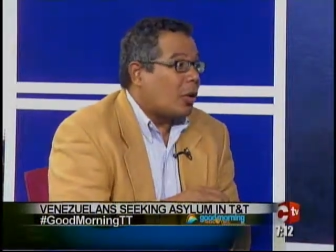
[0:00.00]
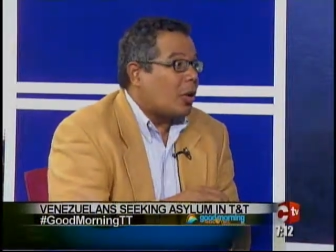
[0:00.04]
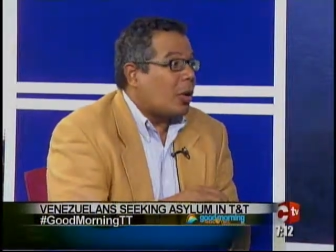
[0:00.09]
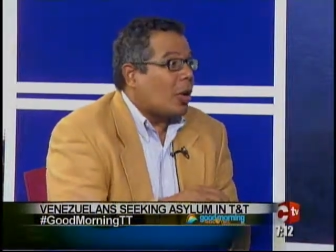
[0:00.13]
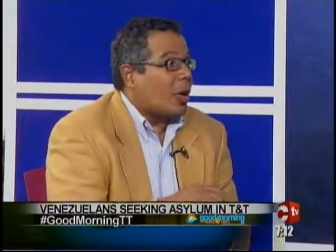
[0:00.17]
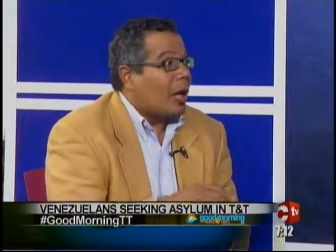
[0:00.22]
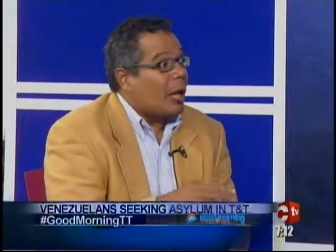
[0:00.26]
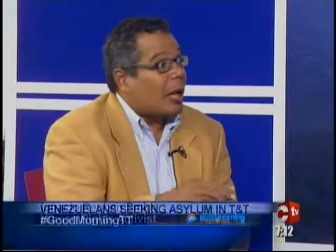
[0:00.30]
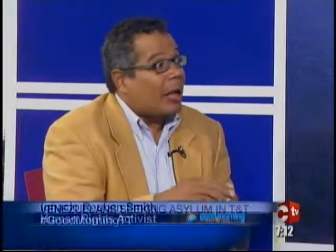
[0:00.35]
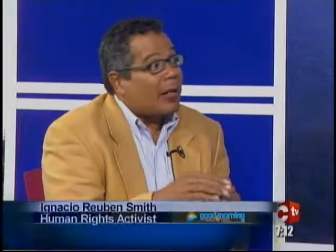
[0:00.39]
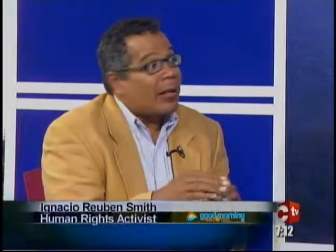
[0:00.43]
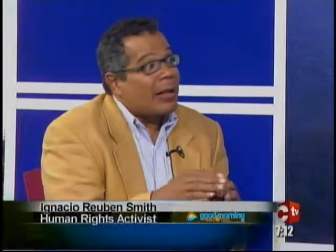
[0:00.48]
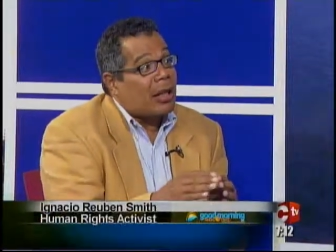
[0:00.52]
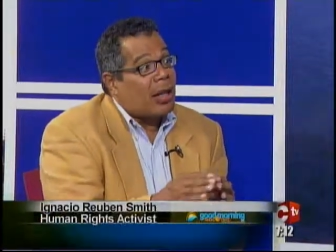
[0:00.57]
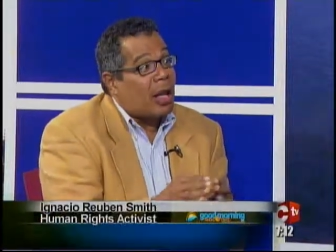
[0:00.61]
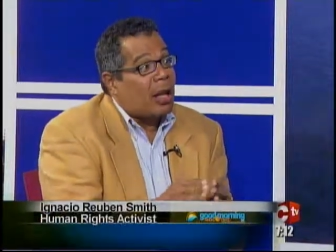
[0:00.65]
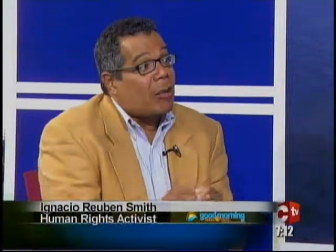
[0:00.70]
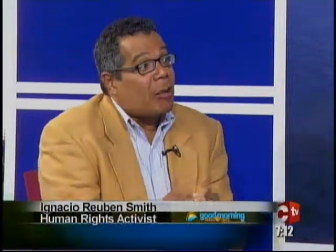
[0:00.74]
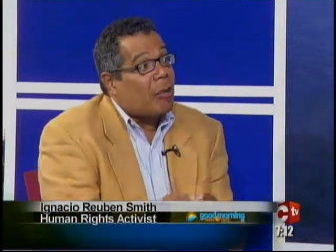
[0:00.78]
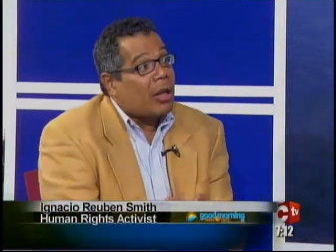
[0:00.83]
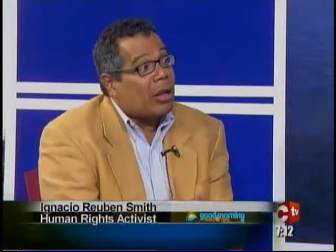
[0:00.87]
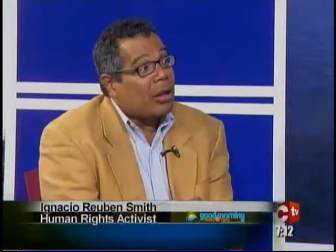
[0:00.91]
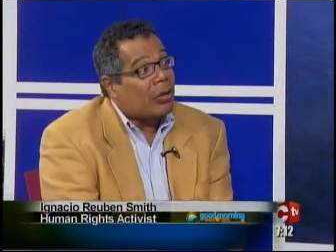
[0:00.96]
It's an
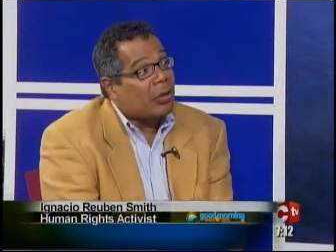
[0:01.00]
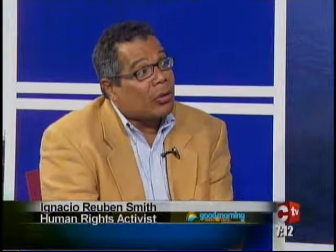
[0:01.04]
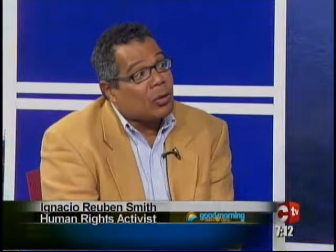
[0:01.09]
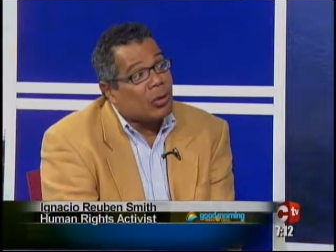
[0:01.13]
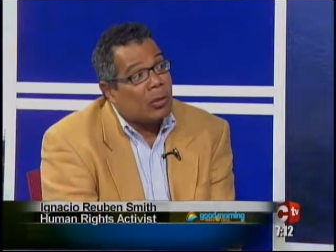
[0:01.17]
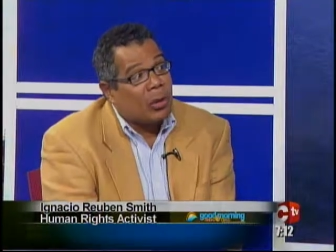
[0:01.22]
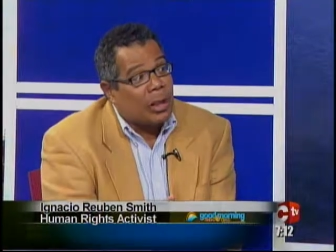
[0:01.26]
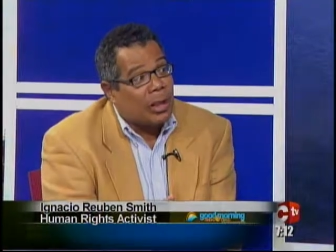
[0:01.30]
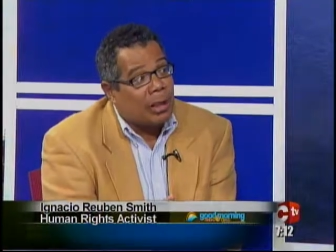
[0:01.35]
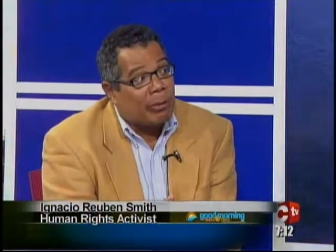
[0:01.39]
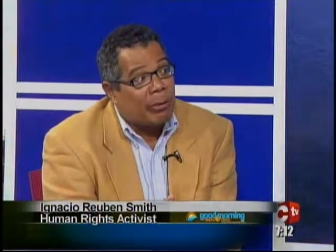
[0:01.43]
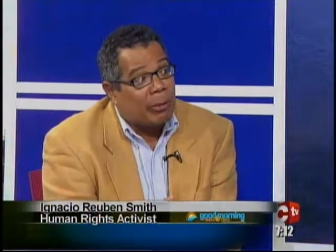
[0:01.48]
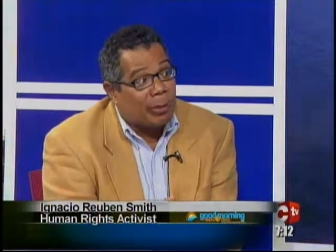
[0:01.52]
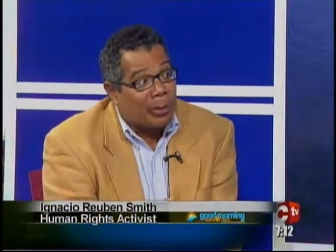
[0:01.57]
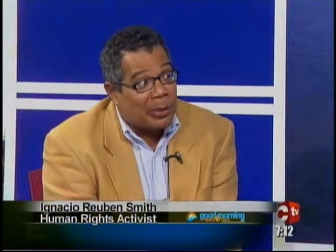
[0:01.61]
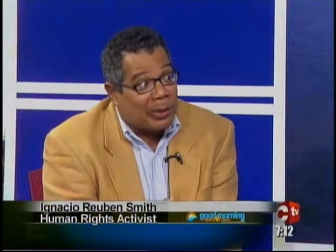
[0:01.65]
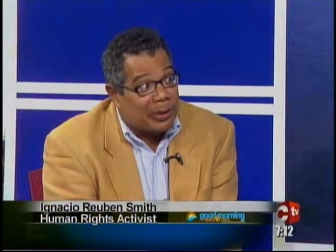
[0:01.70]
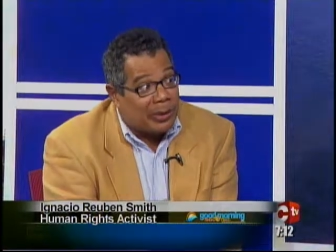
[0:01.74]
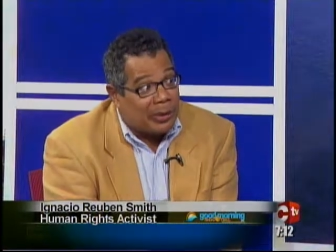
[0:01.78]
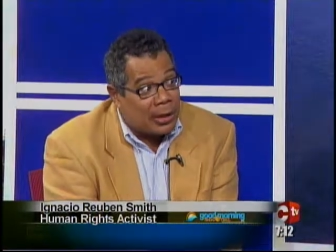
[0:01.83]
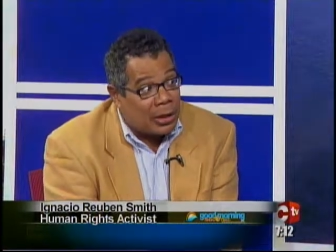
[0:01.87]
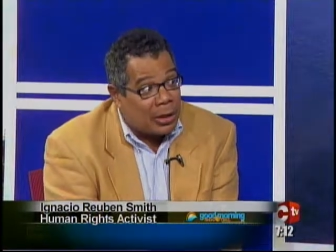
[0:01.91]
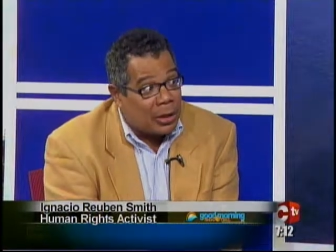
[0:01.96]
administrative
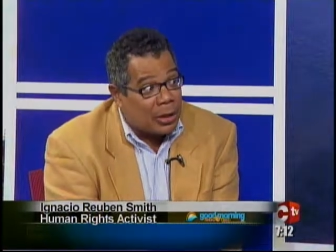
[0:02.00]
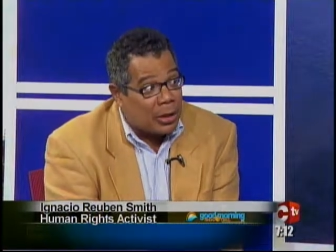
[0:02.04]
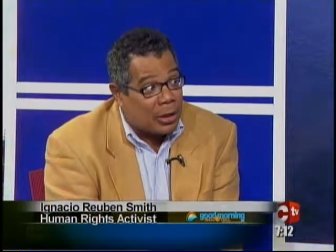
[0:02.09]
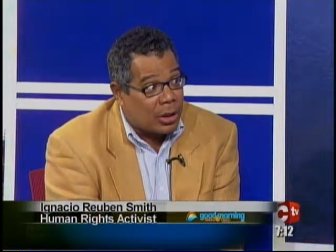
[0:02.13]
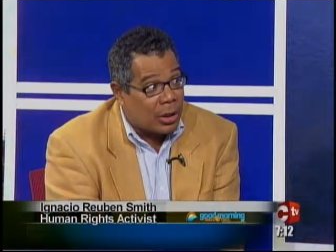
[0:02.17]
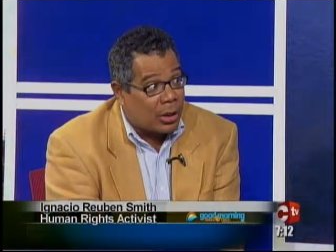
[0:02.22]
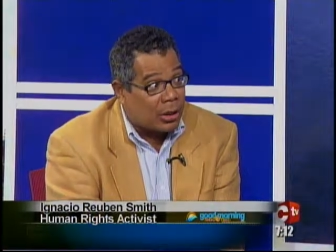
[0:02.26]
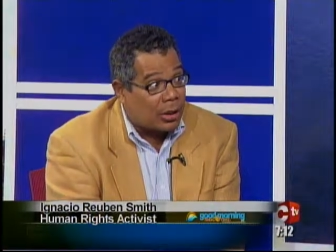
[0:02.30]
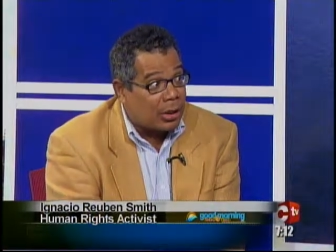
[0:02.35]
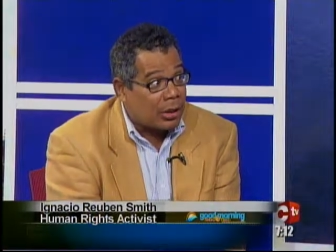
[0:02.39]
procedure.